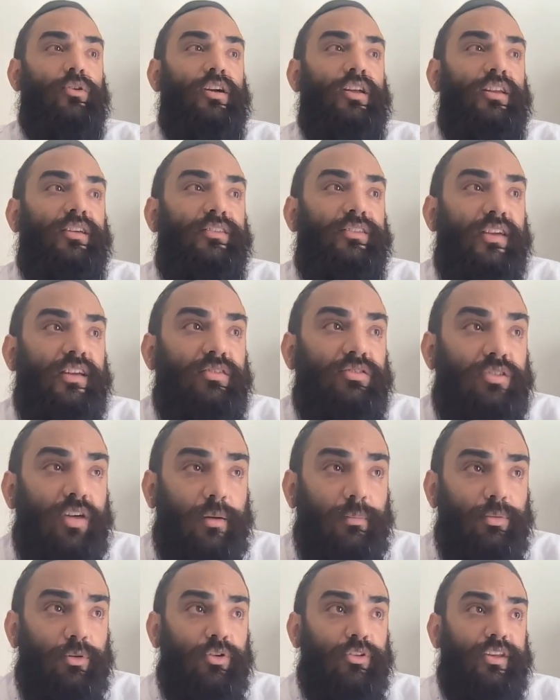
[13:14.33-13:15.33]
it is a
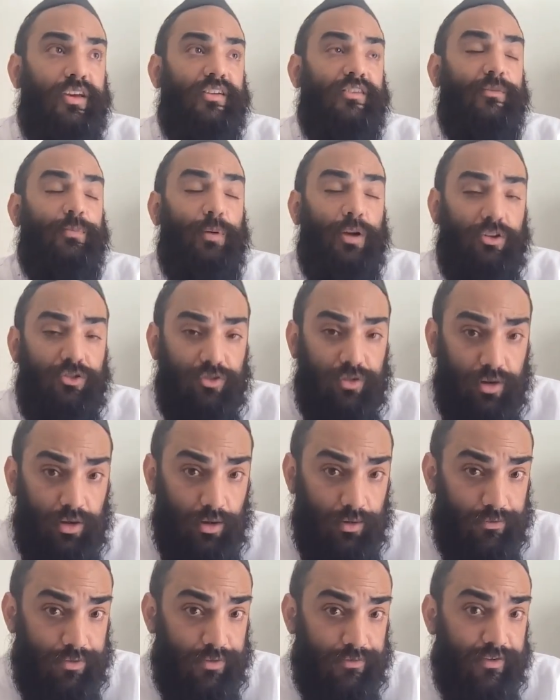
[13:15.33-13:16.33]
doubled expression
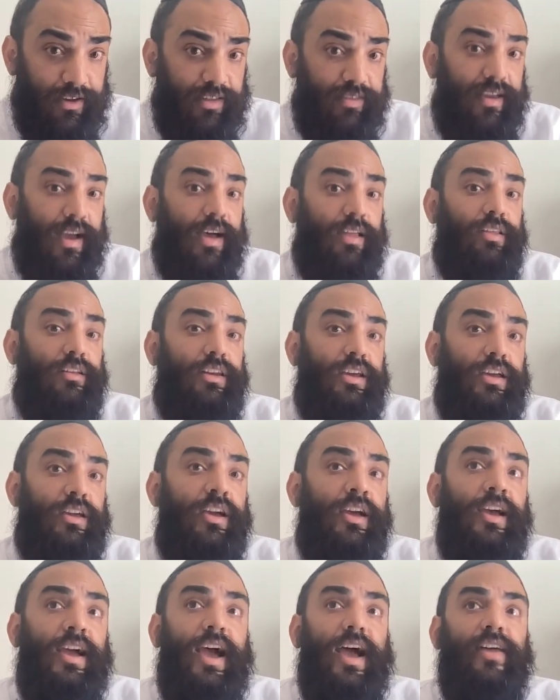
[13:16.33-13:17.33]
of the vitality